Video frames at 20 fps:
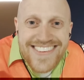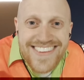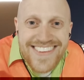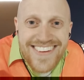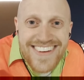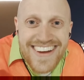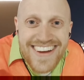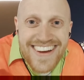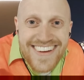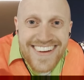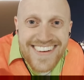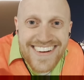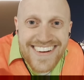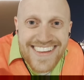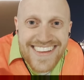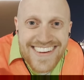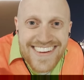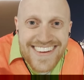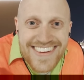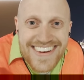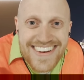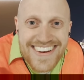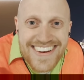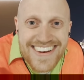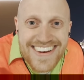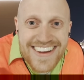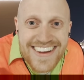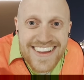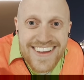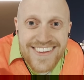slow down. I can't read it.
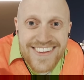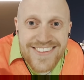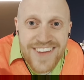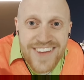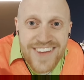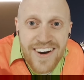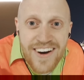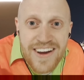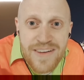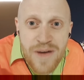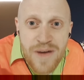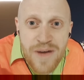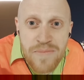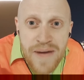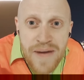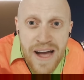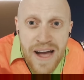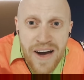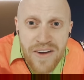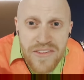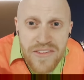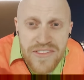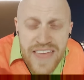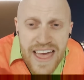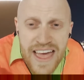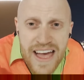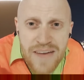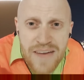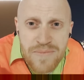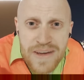Sorry about
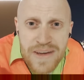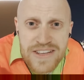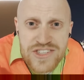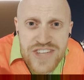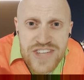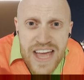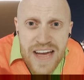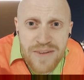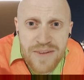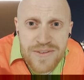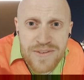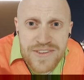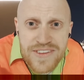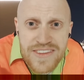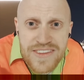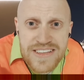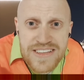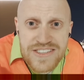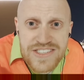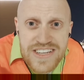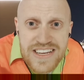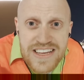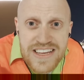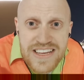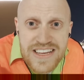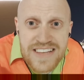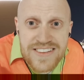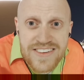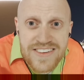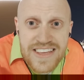that. My chat was glitching
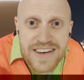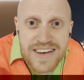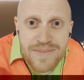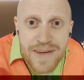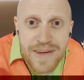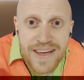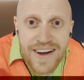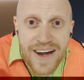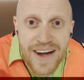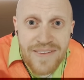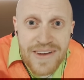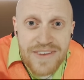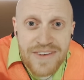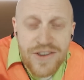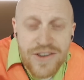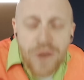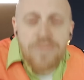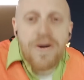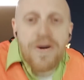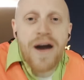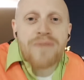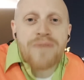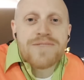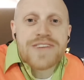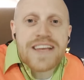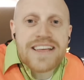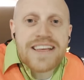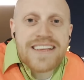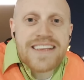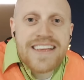and deleted my comment. No problem, Jake.